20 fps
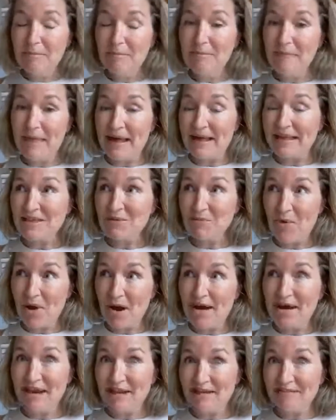That's
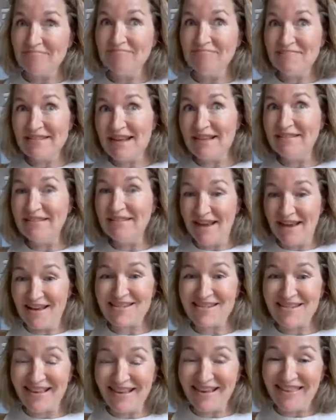why I said
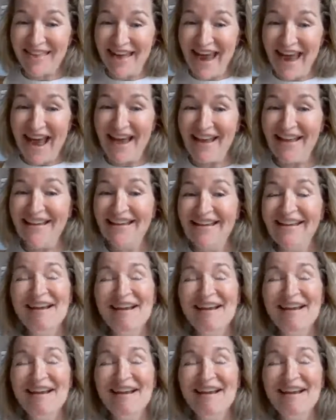yes like that.